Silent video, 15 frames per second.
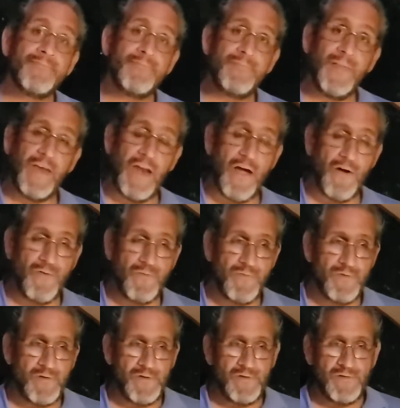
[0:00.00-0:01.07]
You know,
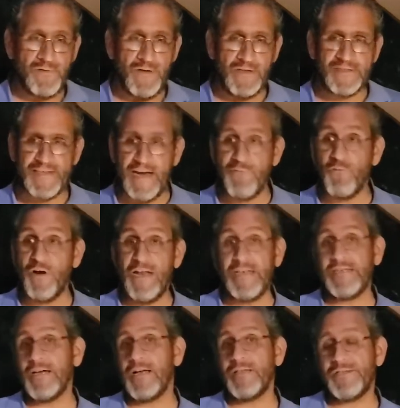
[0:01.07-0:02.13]
instead of what
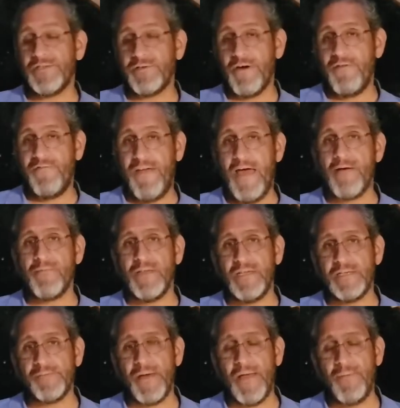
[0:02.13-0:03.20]
it does to our
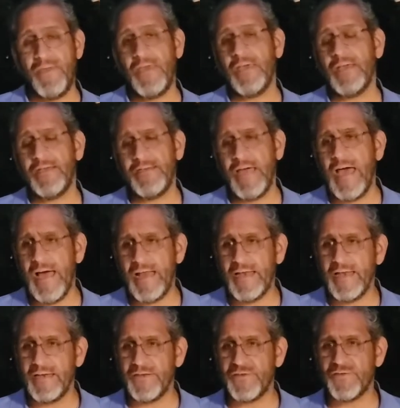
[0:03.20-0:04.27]
families by being in debt
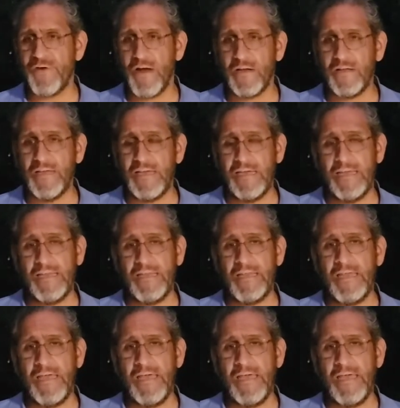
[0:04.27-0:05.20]
and struggling and,